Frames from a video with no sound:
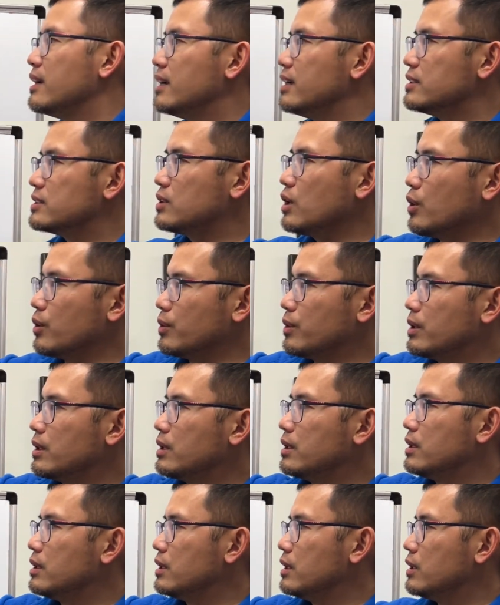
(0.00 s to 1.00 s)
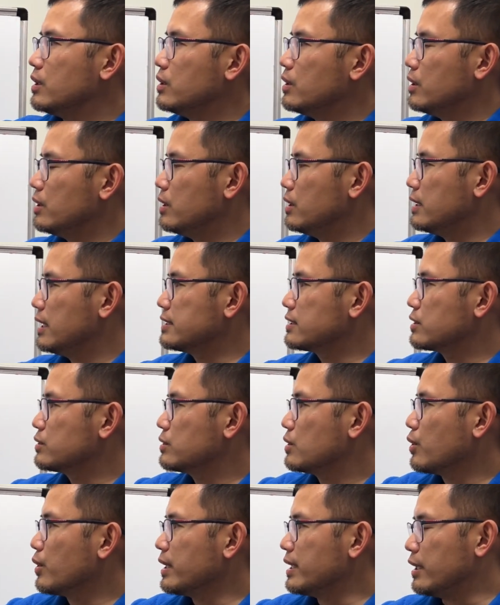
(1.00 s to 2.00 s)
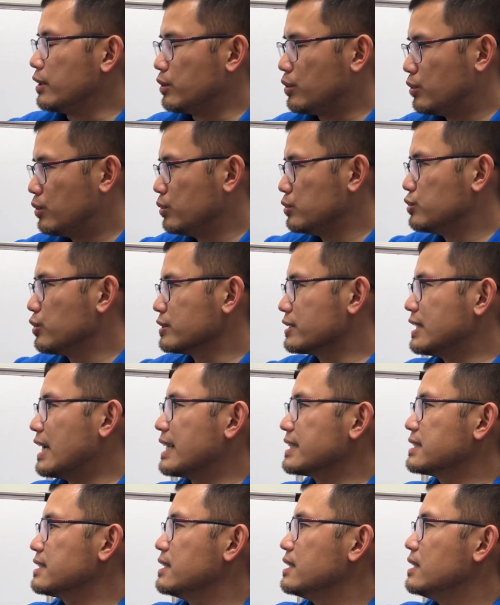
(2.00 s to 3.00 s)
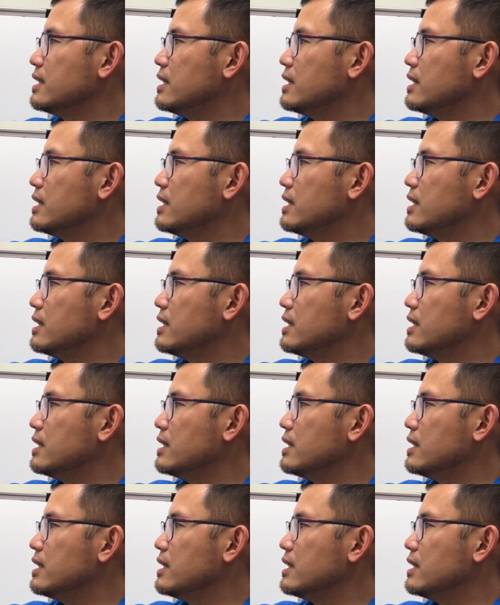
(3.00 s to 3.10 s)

So let's go ahead and do just that.